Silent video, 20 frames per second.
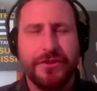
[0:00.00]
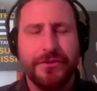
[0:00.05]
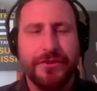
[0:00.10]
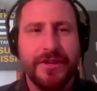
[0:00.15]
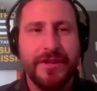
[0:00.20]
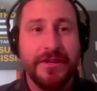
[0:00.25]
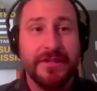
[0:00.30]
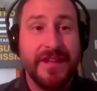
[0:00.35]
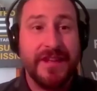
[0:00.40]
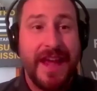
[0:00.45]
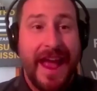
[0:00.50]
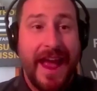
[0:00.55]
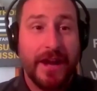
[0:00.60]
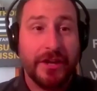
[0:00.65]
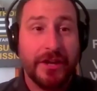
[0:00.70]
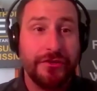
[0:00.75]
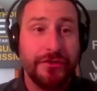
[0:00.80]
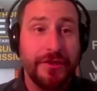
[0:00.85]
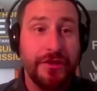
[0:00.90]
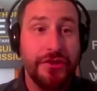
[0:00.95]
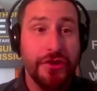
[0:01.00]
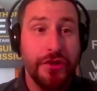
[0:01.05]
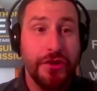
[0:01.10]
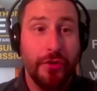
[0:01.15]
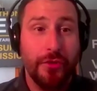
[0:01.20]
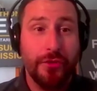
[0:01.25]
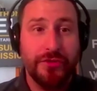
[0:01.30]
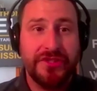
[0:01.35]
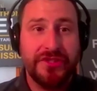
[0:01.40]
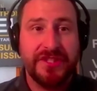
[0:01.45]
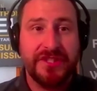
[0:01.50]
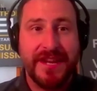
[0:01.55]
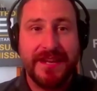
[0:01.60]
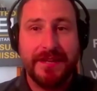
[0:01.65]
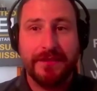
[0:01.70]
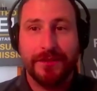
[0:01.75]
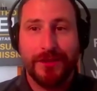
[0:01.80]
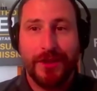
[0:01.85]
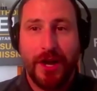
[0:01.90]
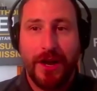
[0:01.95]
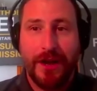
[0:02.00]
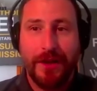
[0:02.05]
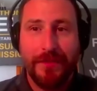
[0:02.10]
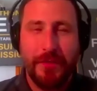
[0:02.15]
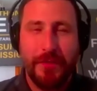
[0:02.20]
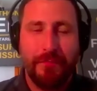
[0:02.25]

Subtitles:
there is actually no state law